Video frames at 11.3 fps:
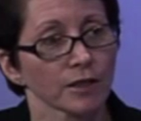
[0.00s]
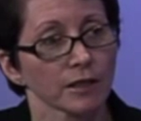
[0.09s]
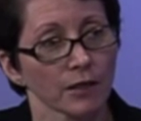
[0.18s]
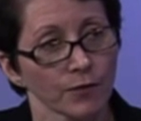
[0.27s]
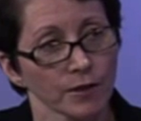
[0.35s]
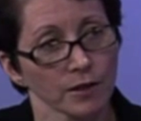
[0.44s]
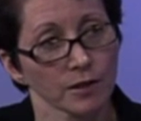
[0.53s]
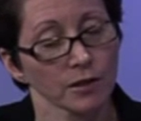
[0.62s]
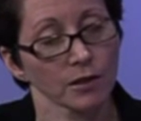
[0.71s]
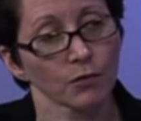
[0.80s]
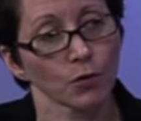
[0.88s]
deficits
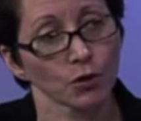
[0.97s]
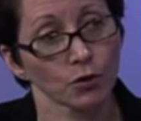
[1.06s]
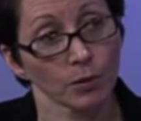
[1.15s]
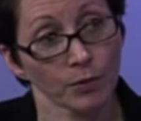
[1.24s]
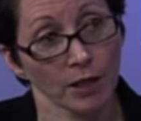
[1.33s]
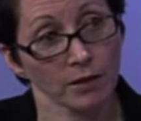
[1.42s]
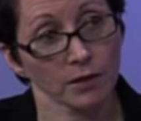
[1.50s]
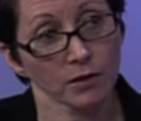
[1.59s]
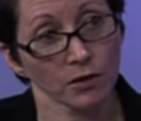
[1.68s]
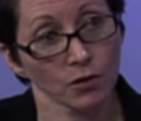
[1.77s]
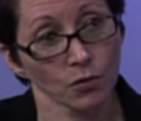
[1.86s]
of auditory processing
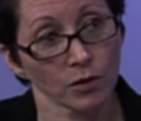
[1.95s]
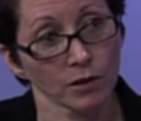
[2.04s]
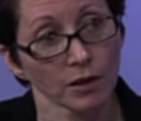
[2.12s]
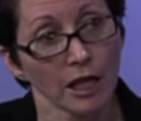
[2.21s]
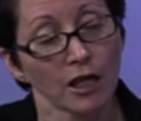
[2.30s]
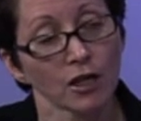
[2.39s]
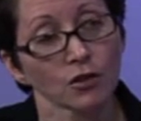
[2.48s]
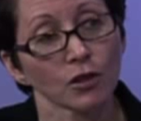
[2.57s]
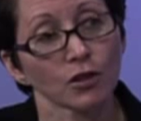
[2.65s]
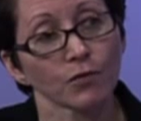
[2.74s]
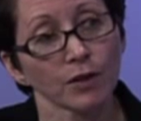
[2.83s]
disorder. So
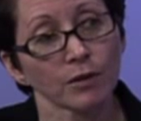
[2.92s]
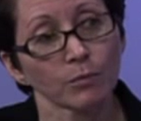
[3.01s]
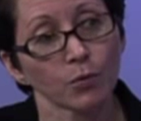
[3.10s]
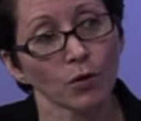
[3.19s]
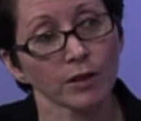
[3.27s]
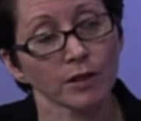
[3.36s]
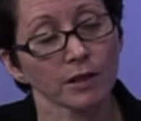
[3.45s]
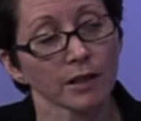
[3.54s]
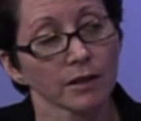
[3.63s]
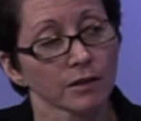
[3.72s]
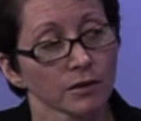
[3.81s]
it's very important to
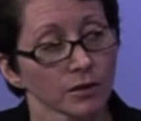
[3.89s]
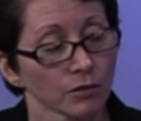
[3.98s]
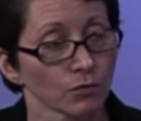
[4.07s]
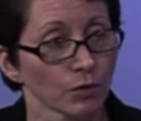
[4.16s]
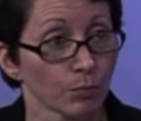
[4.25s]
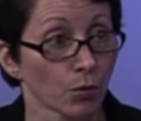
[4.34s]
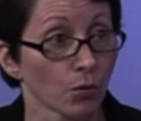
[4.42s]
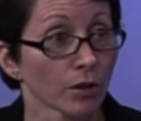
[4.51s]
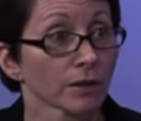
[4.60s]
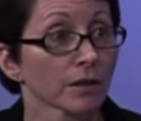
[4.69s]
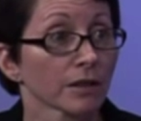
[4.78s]
get a good
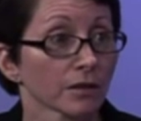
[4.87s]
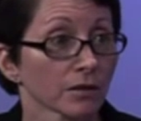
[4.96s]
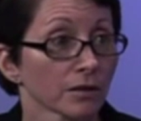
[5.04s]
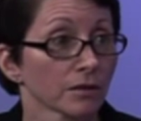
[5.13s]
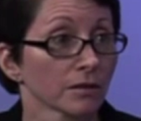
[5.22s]
report and a good